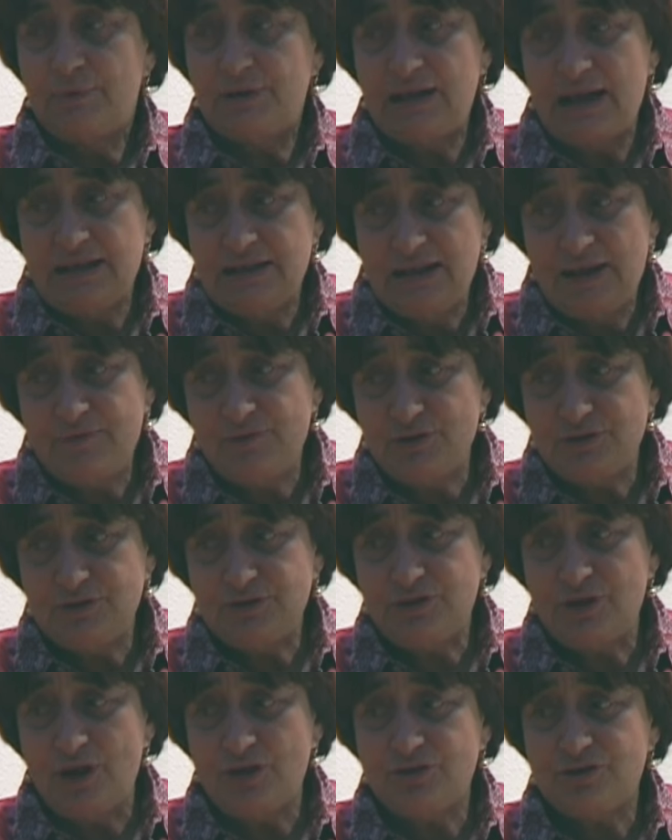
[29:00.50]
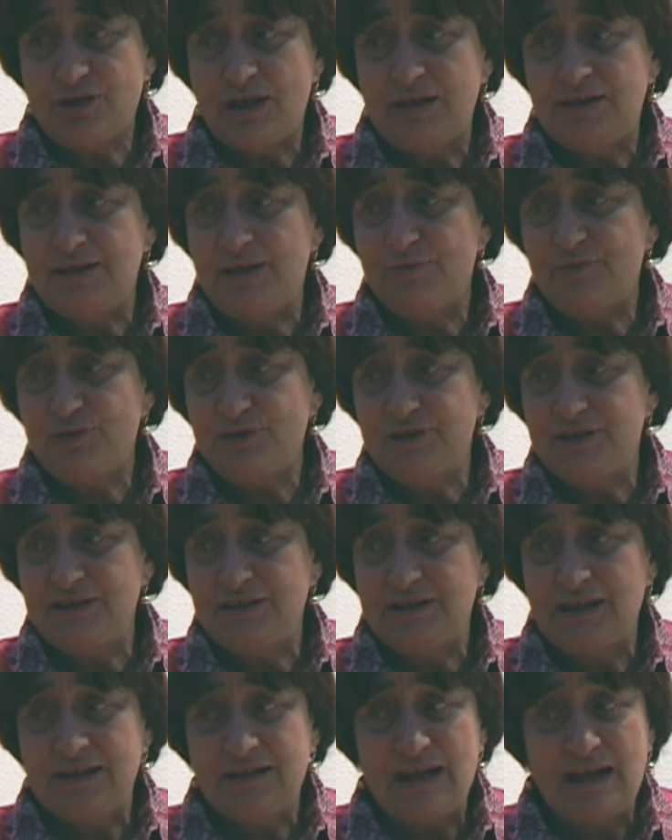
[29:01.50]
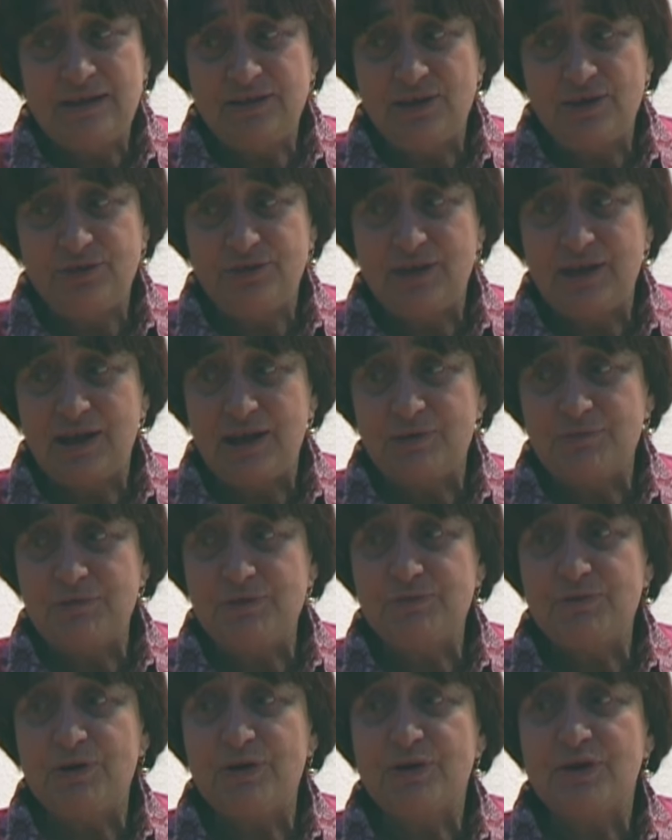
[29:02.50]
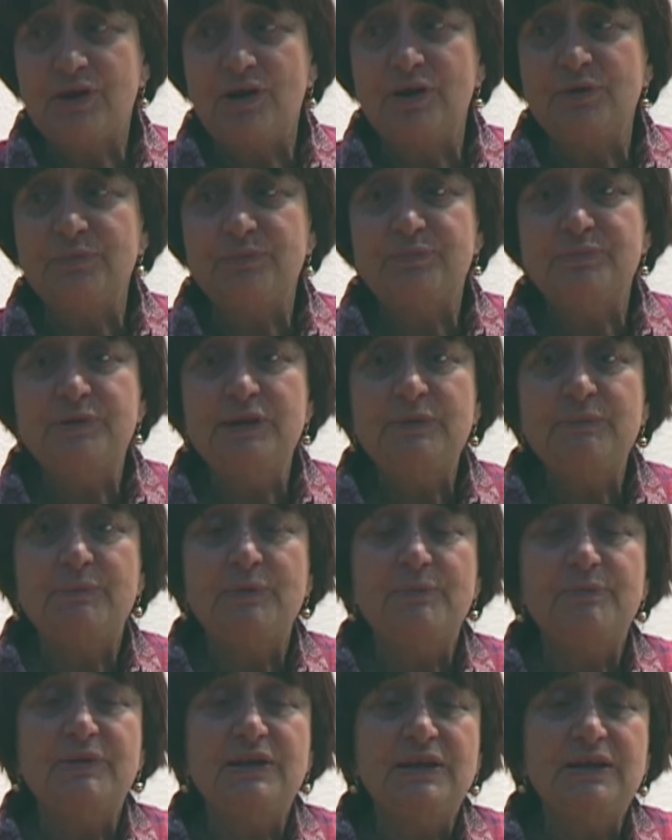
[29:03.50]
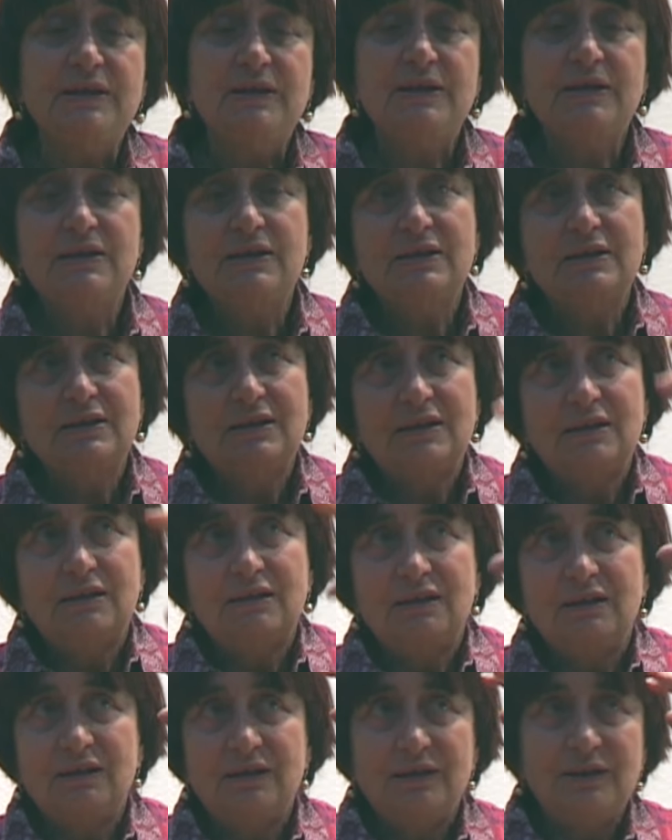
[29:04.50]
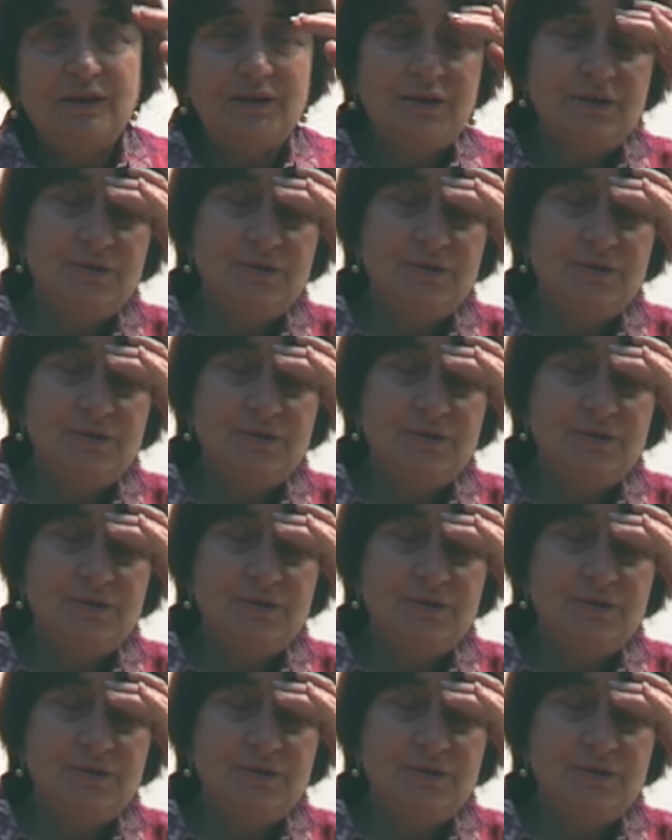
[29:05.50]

but I never touch and never did, and I don't think I will work on people being uh,